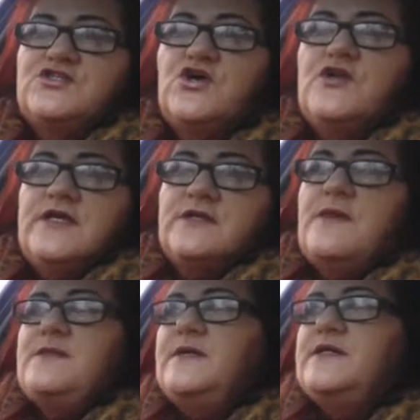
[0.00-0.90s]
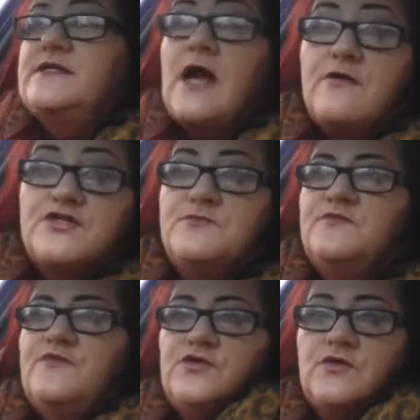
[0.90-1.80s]
this journey and may it be an
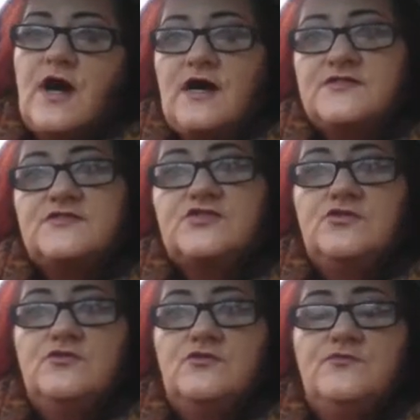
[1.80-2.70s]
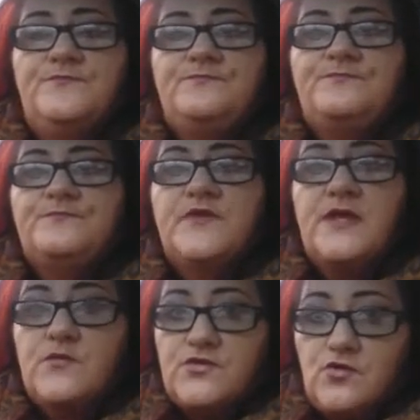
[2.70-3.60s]
encouragement for you guys to
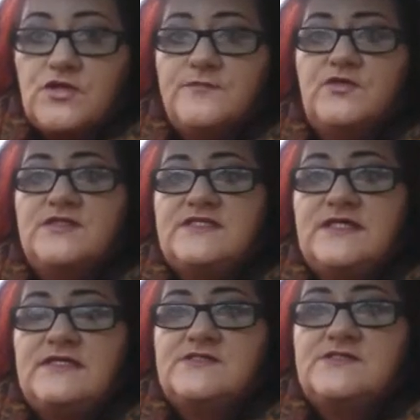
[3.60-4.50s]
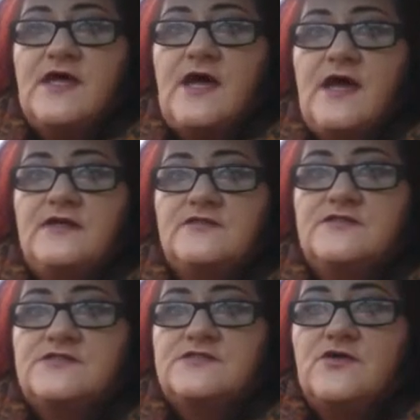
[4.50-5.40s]
get with your communities
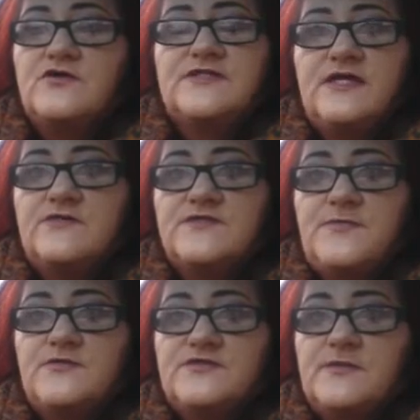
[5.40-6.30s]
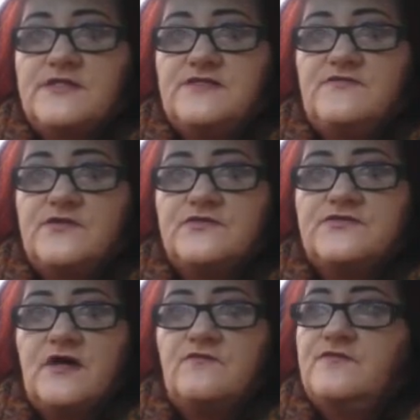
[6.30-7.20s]
and start taking responsibility for
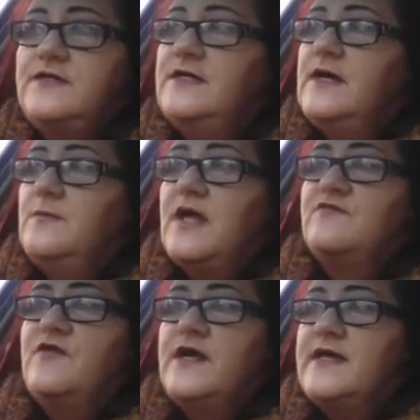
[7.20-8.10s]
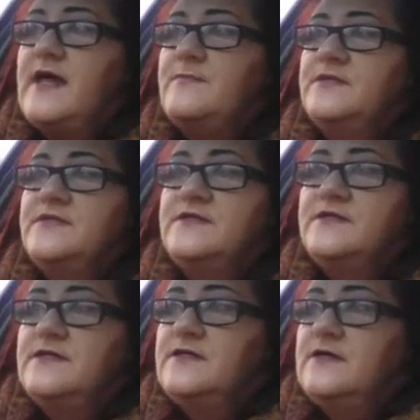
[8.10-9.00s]
yourself. Black Friday happened.
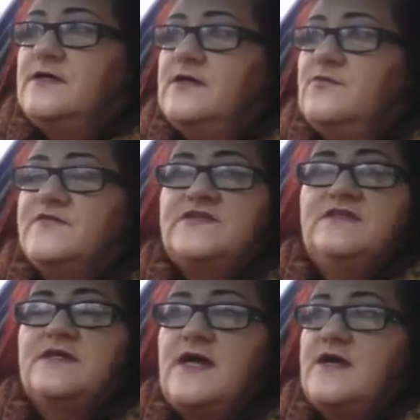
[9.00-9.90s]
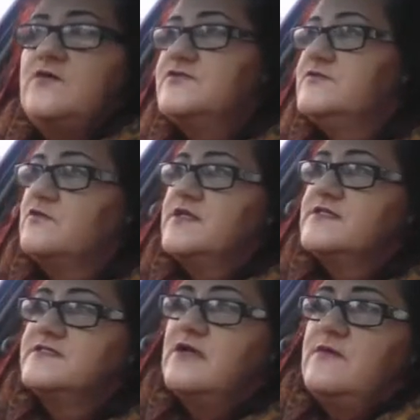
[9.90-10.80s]
We've seen the chaos, not
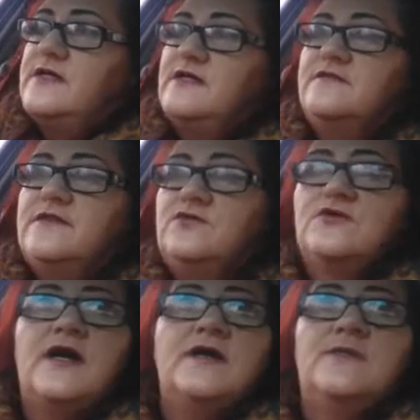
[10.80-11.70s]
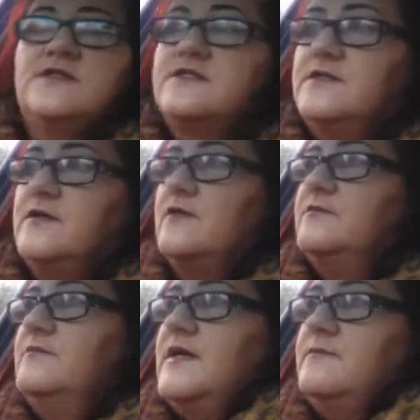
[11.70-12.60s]
necessarily here in the UK, but you
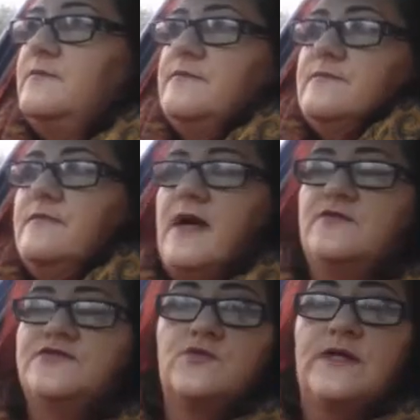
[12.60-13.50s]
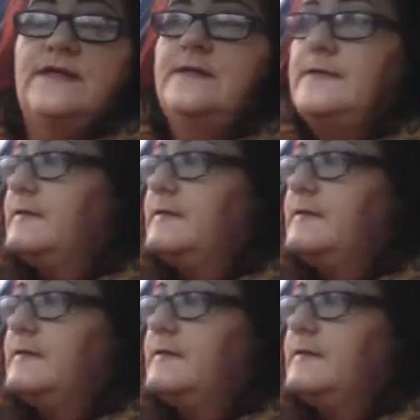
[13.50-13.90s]
know, elsewhere.